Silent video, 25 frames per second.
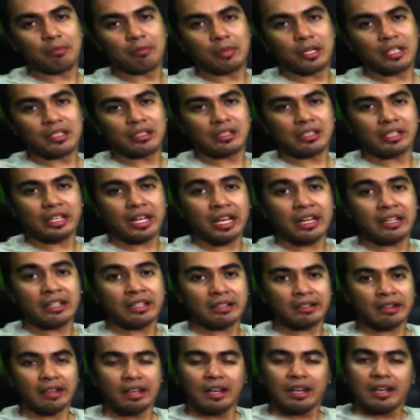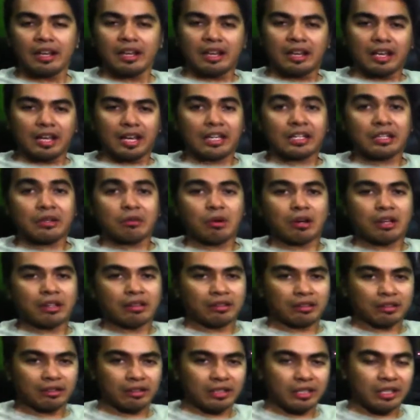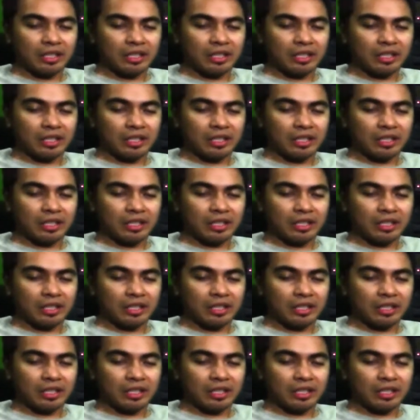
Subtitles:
basically anyone